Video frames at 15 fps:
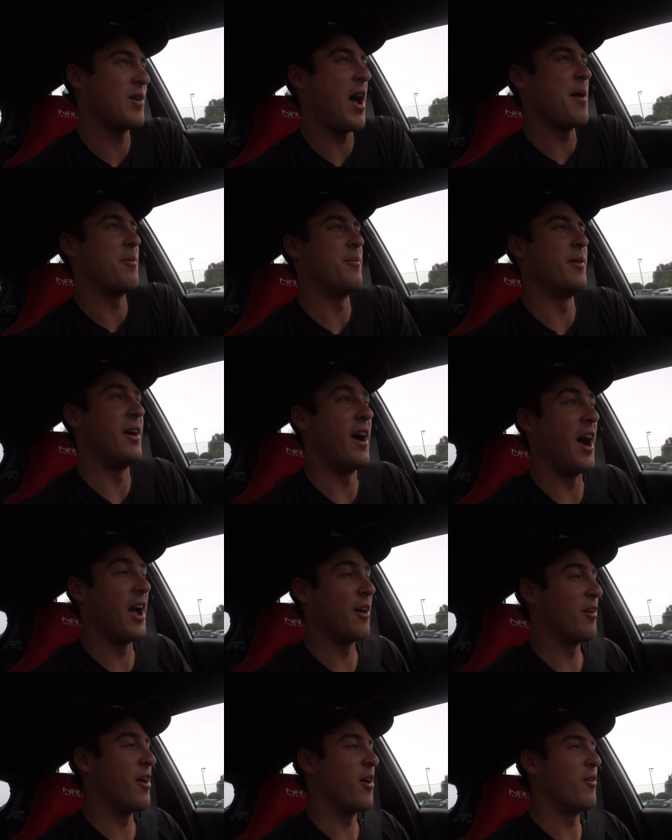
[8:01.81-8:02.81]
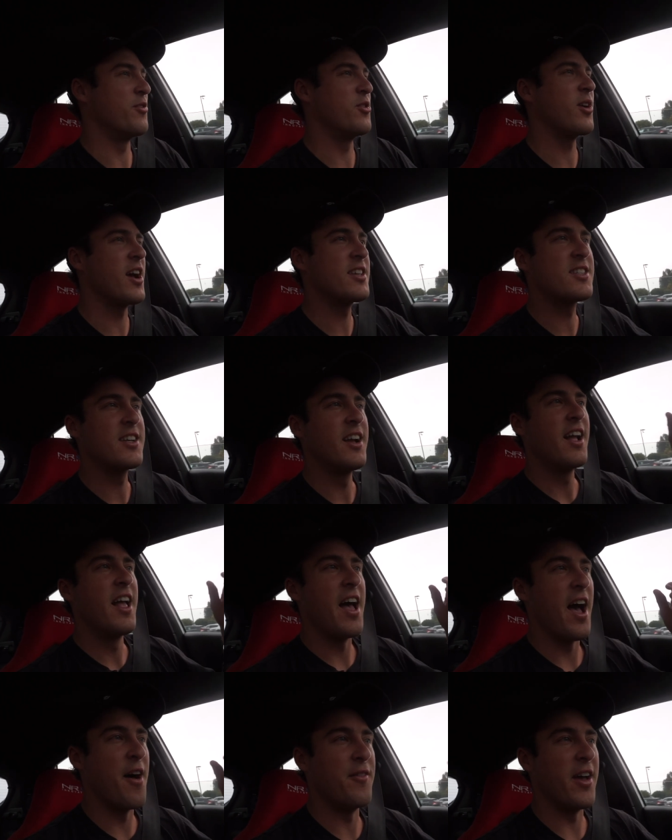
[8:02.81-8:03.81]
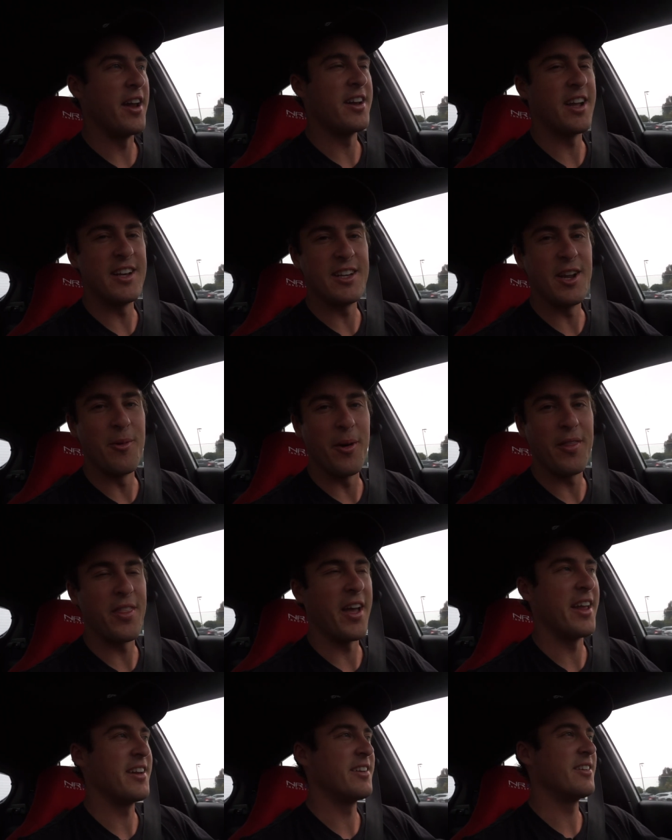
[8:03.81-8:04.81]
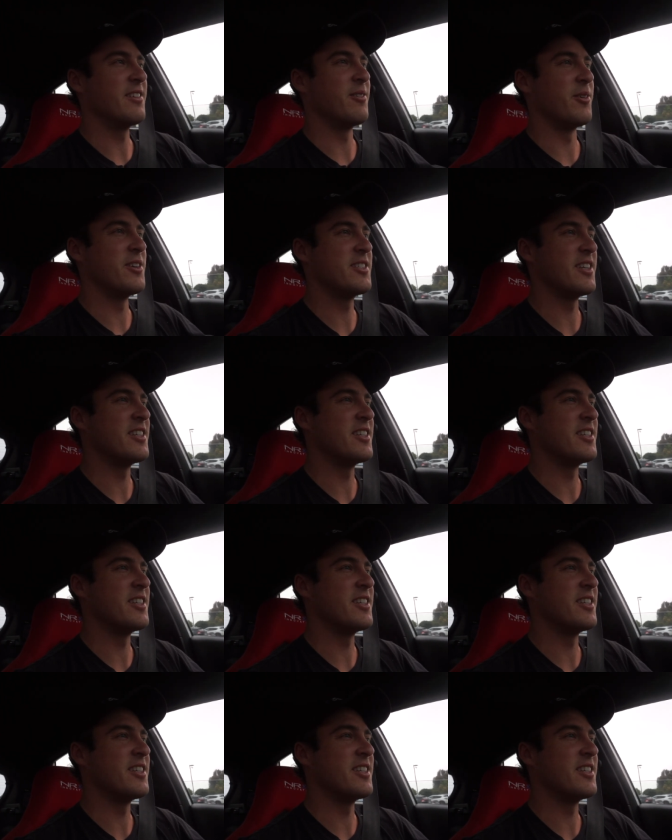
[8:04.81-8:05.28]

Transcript: what happened, but I don't know. Do you guys have any idea what that noise